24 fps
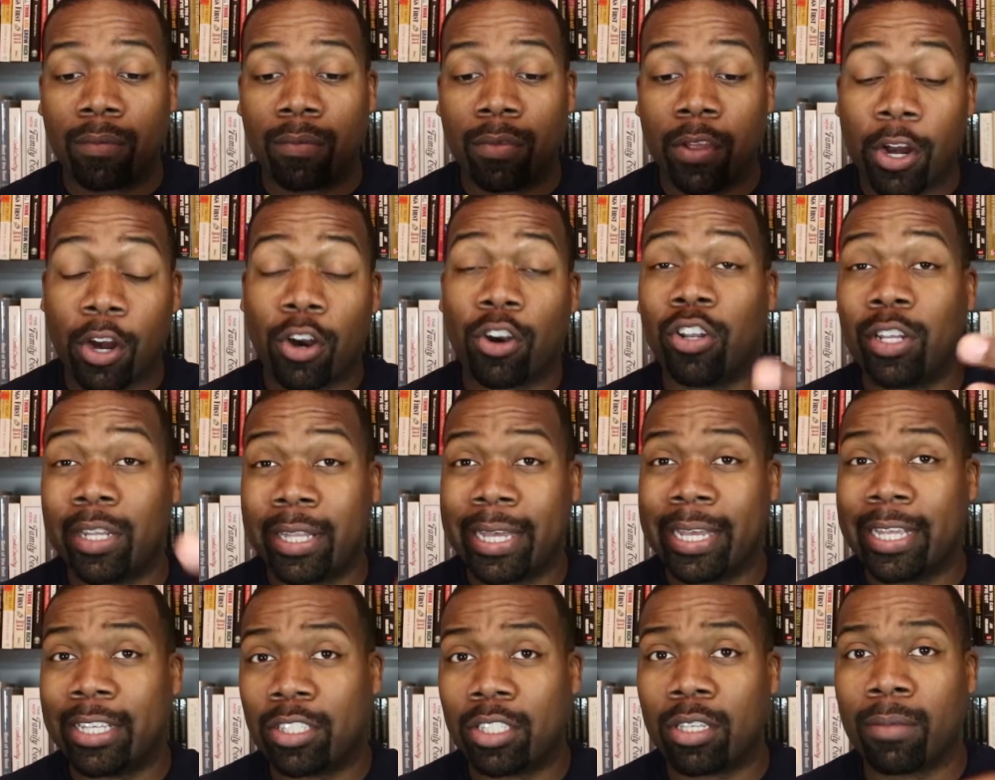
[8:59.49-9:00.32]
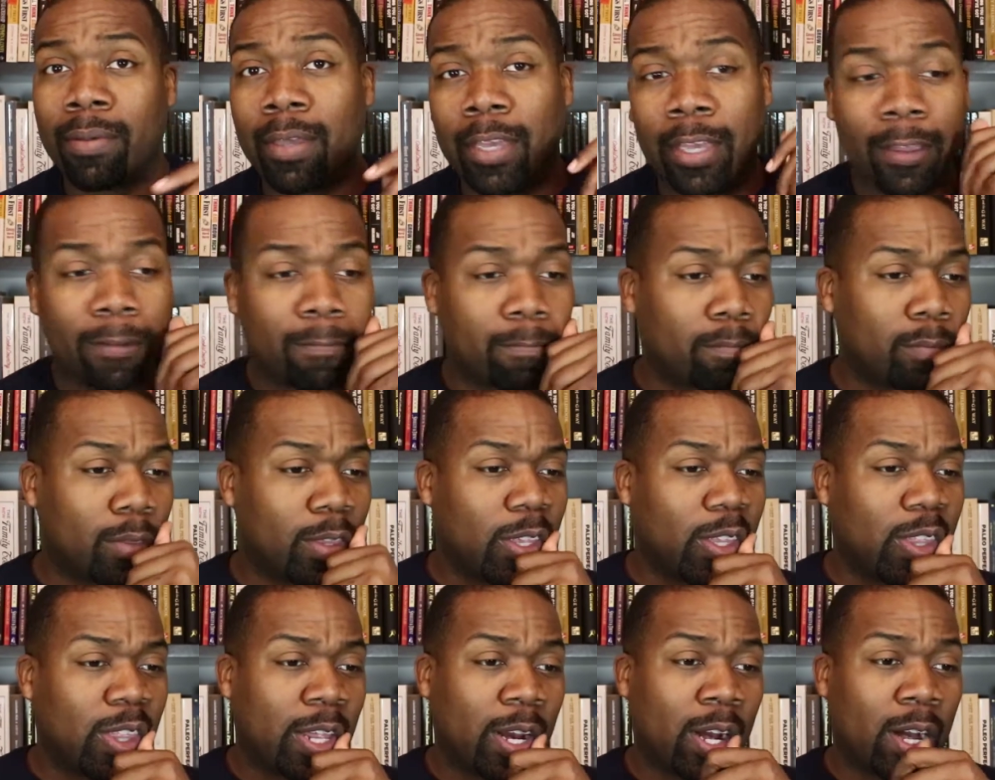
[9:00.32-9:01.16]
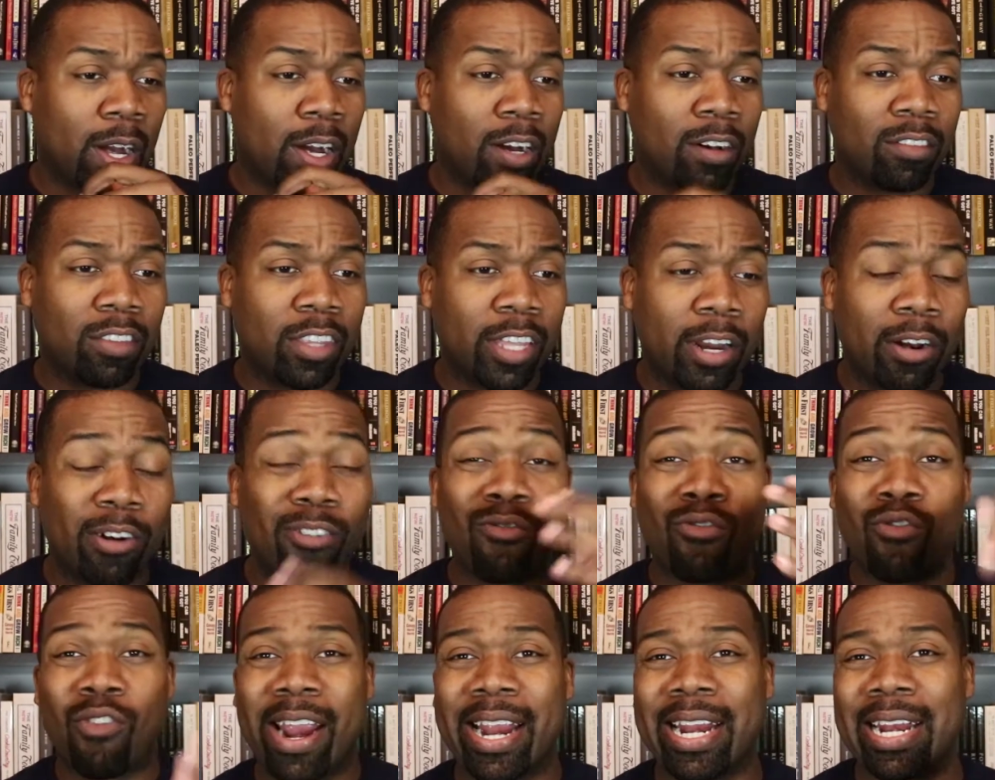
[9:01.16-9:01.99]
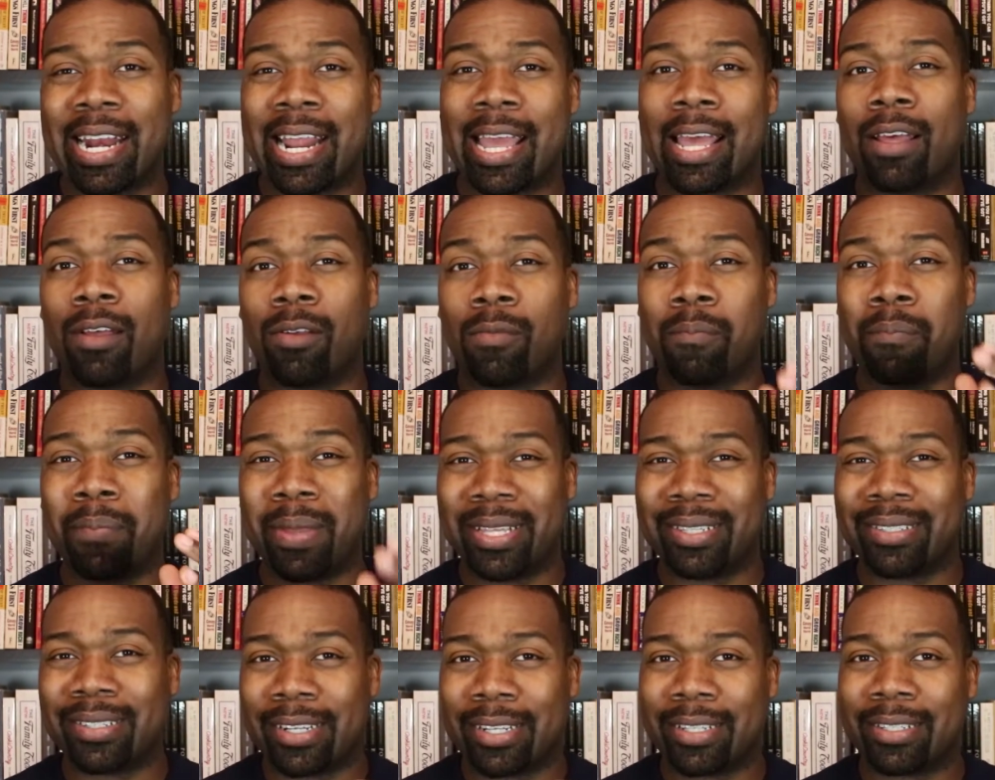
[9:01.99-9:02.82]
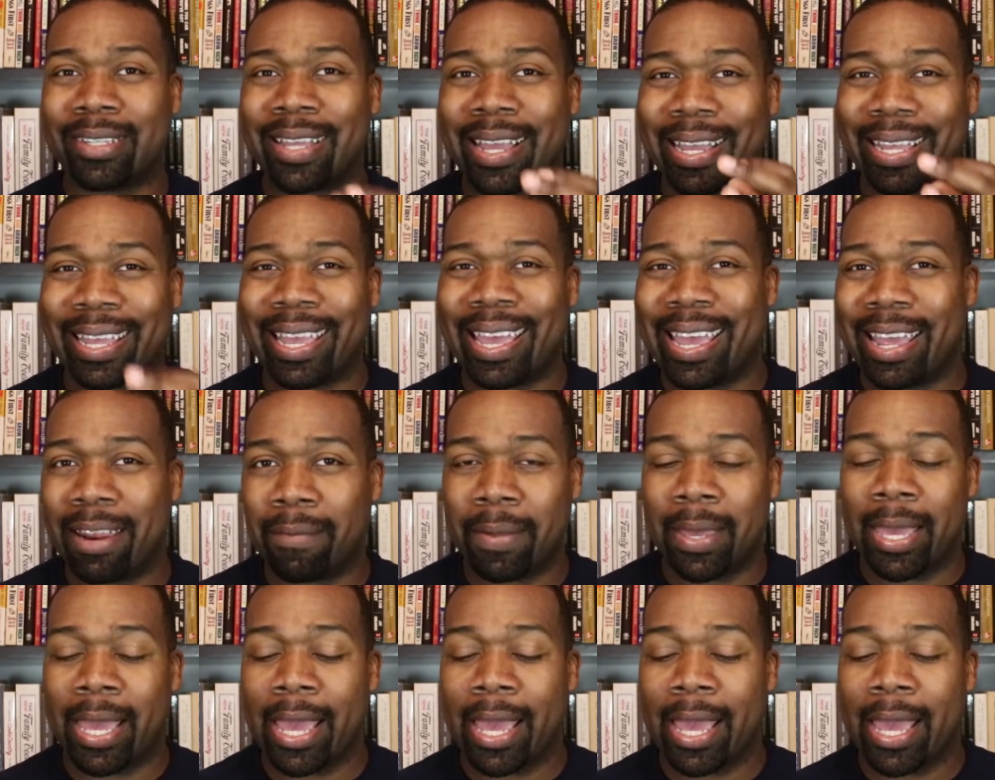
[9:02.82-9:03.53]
there are leads to be, there are right now business that can be